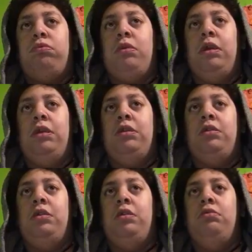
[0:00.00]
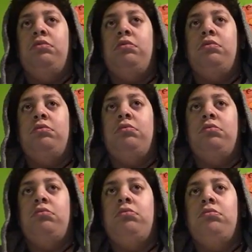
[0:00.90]
saying stuff,
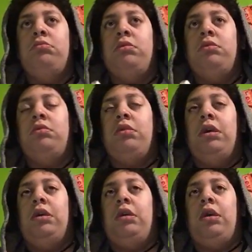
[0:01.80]
like